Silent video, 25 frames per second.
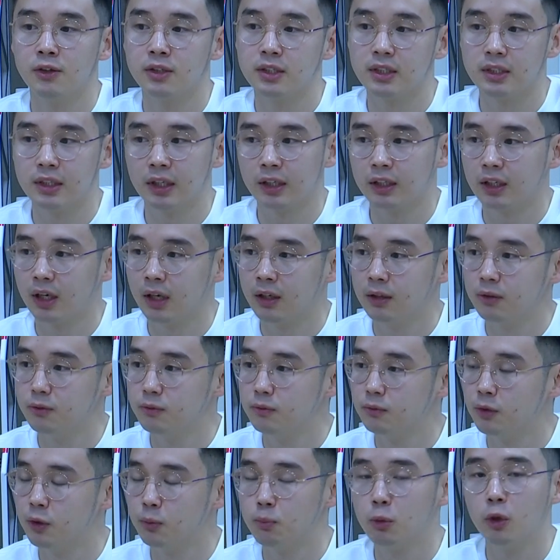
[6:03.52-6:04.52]
is
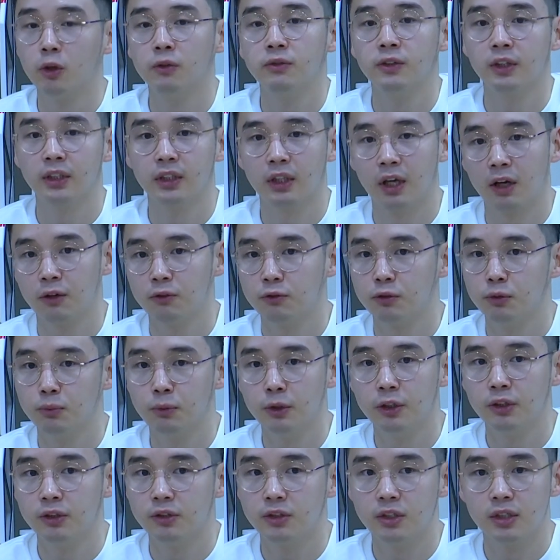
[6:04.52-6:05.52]
the perfect time for
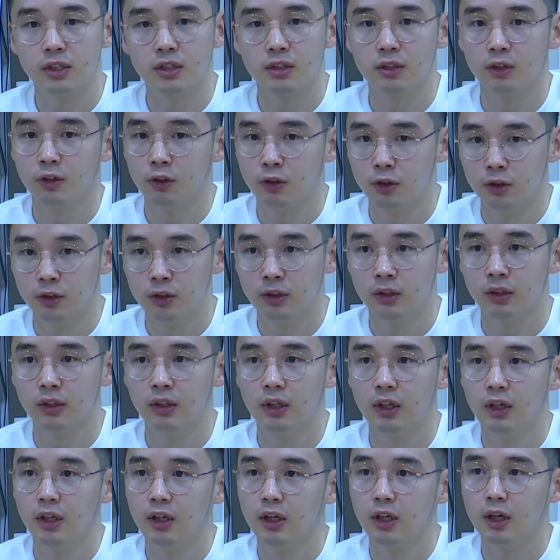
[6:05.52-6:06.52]
me to just learn
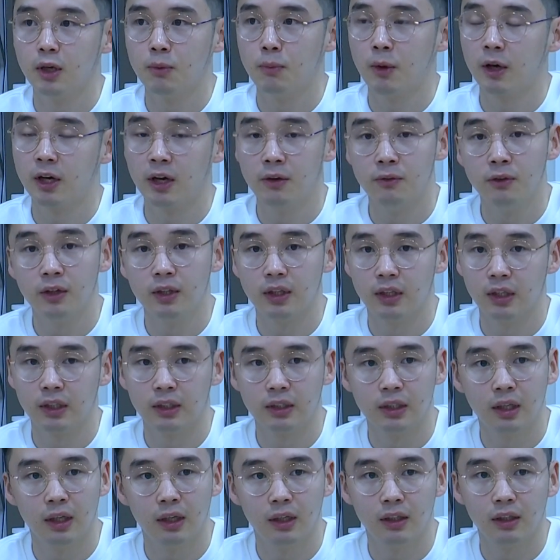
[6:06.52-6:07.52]
about
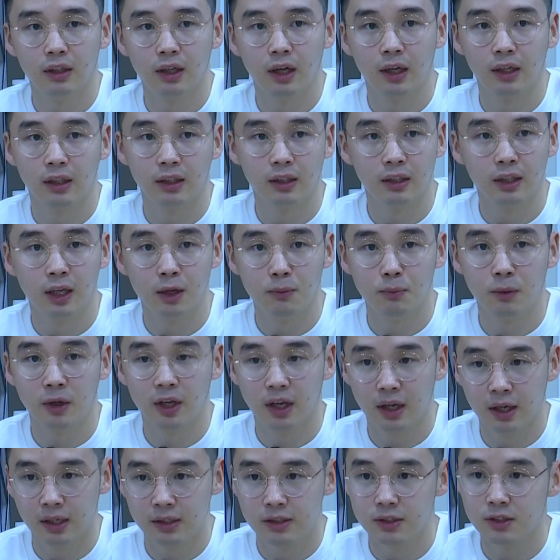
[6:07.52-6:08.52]
everything that I can get my
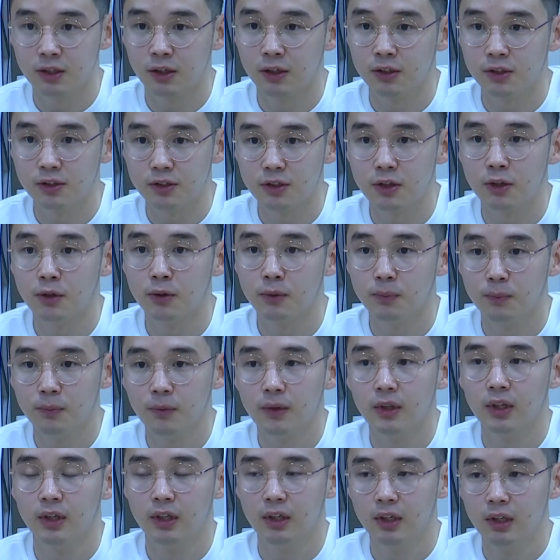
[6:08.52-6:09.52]
hands on. So
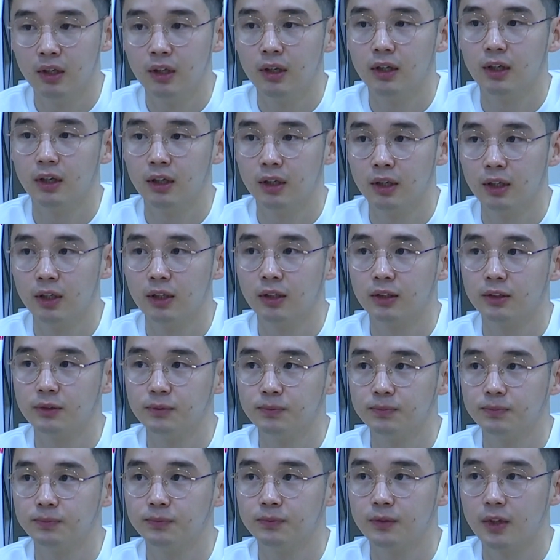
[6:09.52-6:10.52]

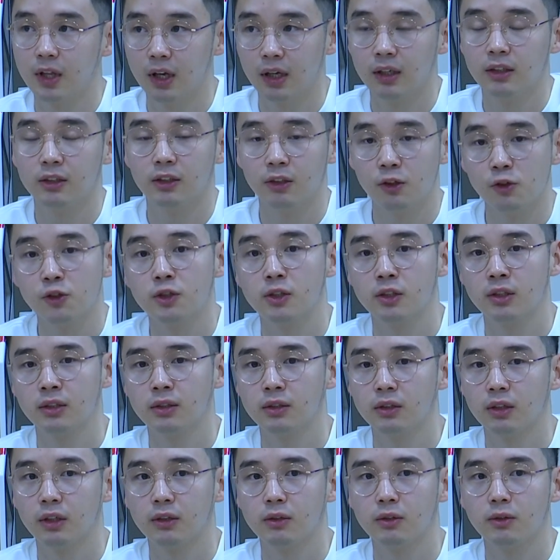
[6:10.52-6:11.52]
yeah, those are,
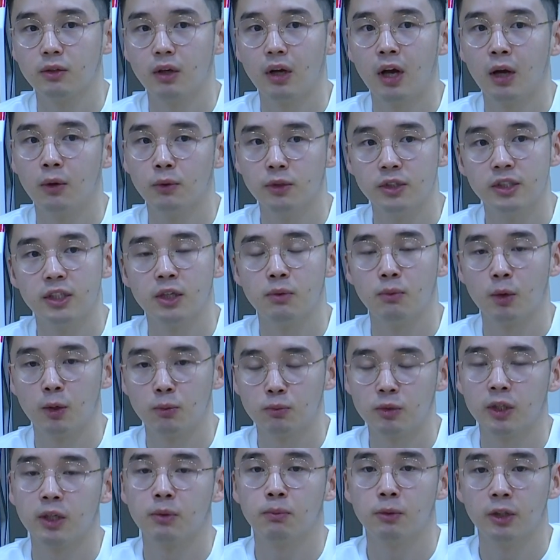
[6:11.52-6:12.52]
I would say, my
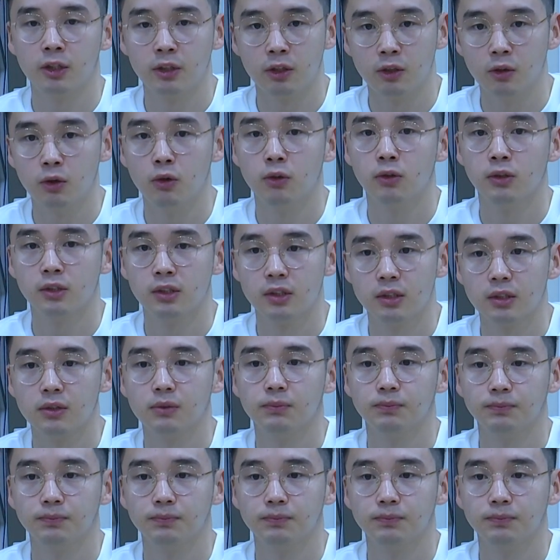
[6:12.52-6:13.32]
primary goals.